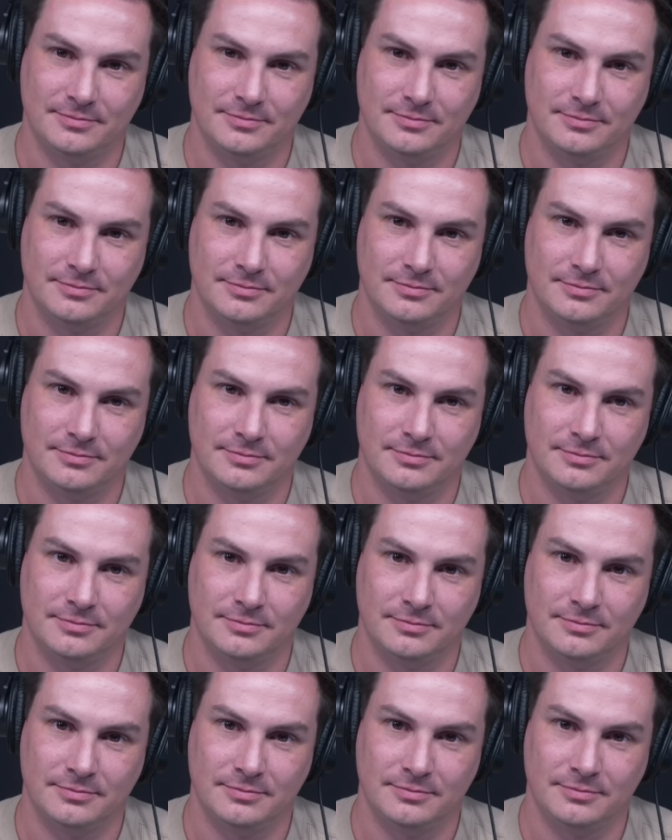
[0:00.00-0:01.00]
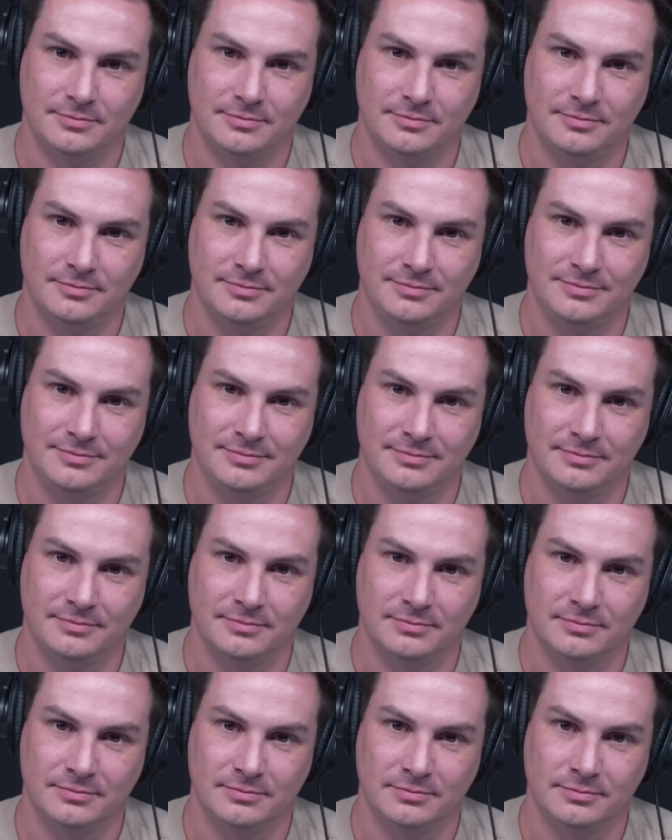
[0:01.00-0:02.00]

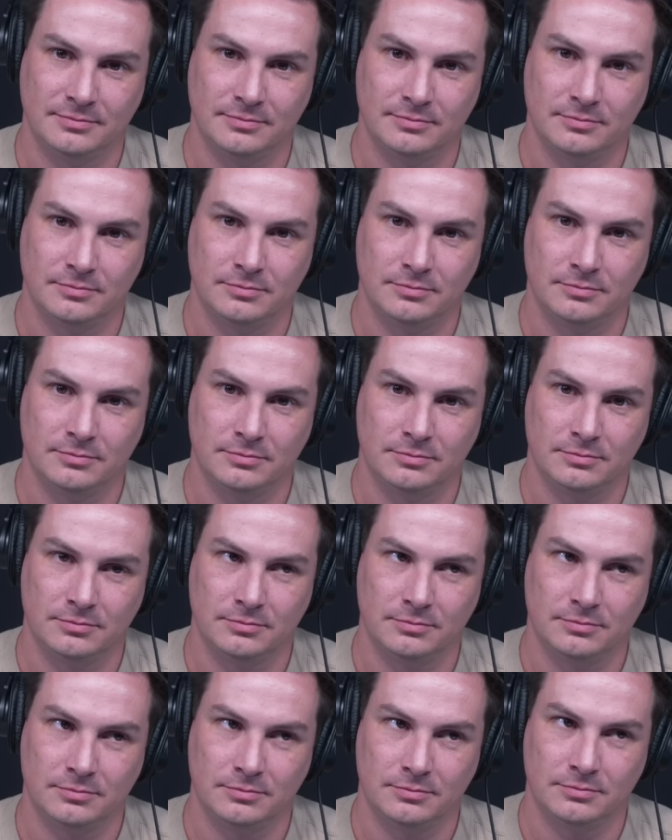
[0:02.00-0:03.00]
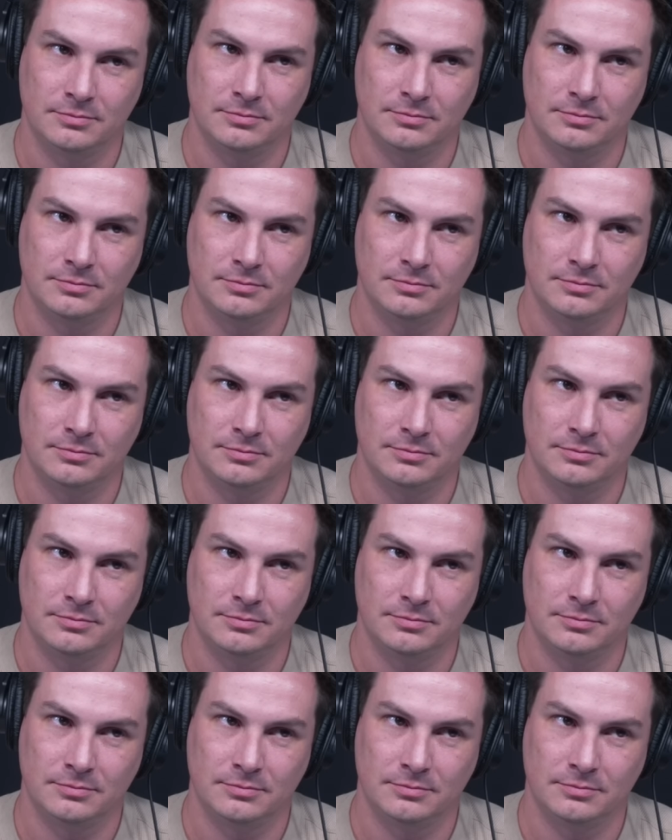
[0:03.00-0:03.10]
[no speech]